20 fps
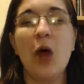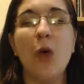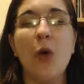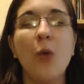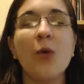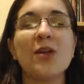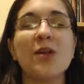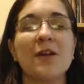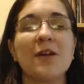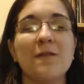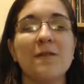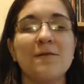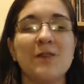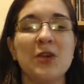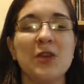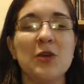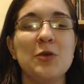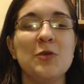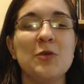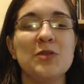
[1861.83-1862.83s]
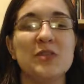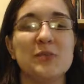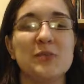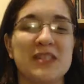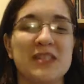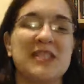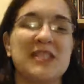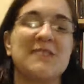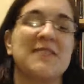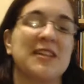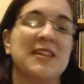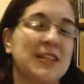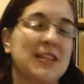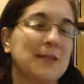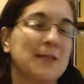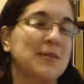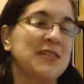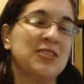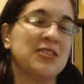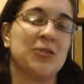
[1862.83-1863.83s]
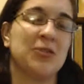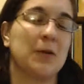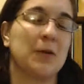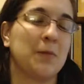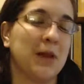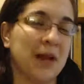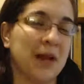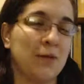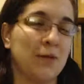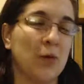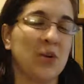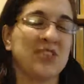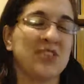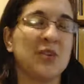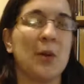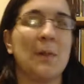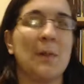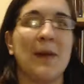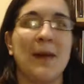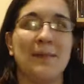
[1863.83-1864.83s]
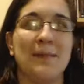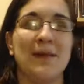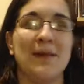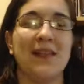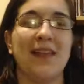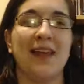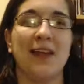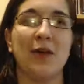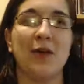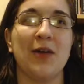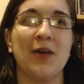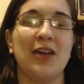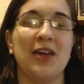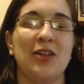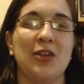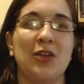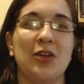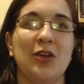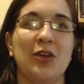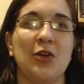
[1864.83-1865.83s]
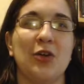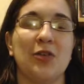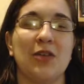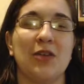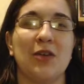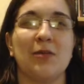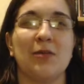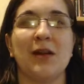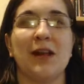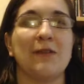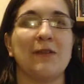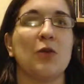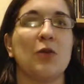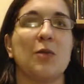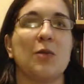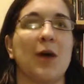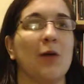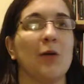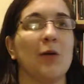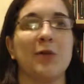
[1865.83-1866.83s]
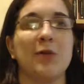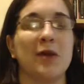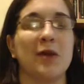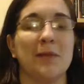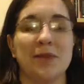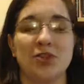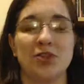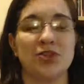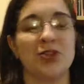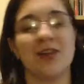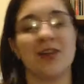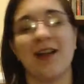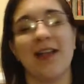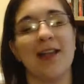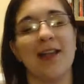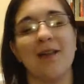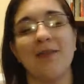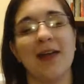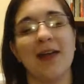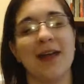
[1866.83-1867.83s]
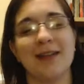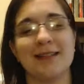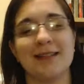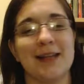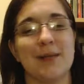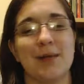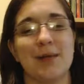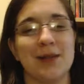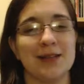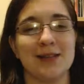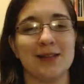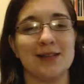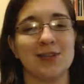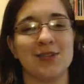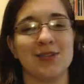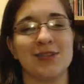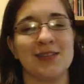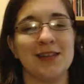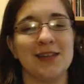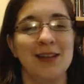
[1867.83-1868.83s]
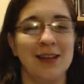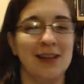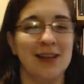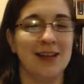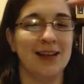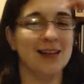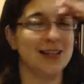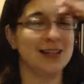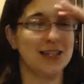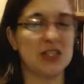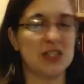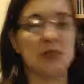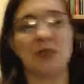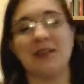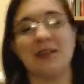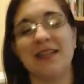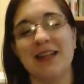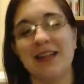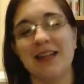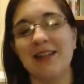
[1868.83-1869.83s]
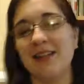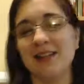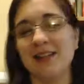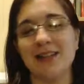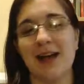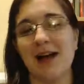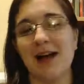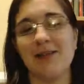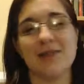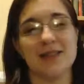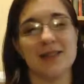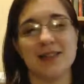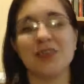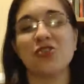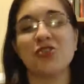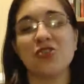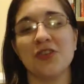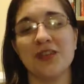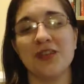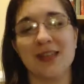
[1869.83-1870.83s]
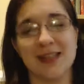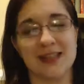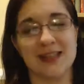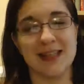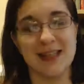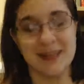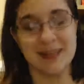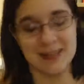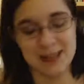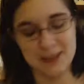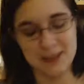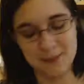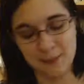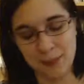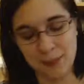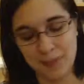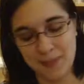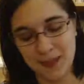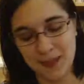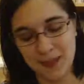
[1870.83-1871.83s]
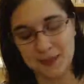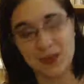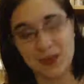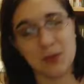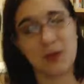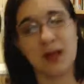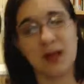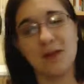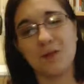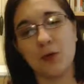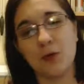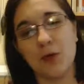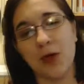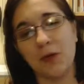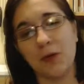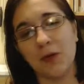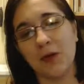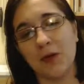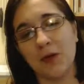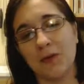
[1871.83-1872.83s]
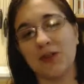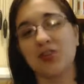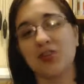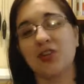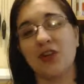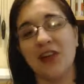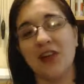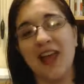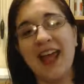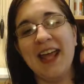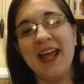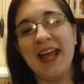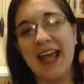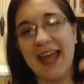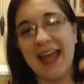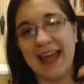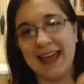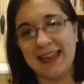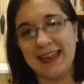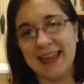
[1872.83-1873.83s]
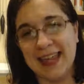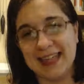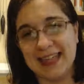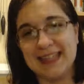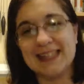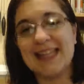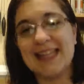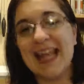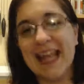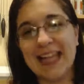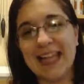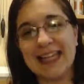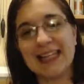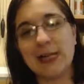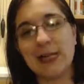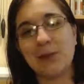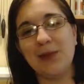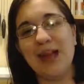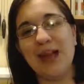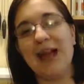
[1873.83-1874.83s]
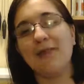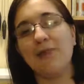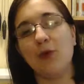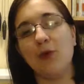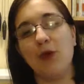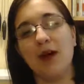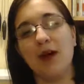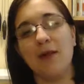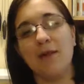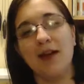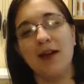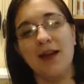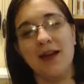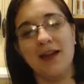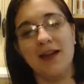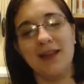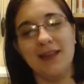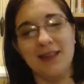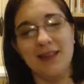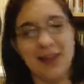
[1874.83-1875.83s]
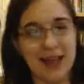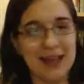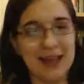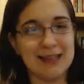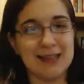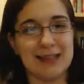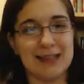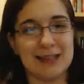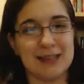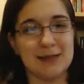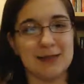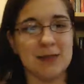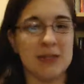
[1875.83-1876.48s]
or their views specific to the position they're running for. So it might be like, okay, they're running for railroad commissioner, and I love that example because it's just such a ridiculous office that shouldn't exist. But they're running for railroad commissioner, and they say in their platform, yes, this